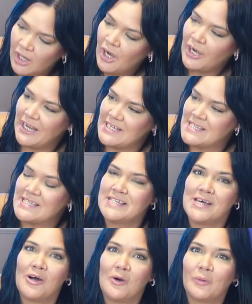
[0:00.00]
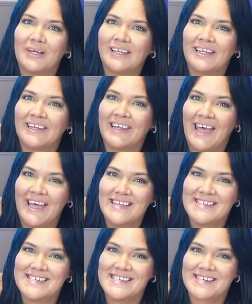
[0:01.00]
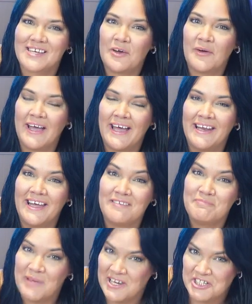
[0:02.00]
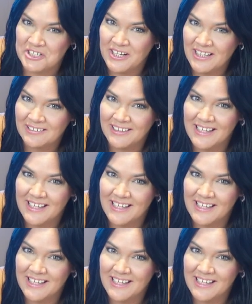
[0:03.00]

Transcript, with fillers: All right, so let's go ahead and measure it.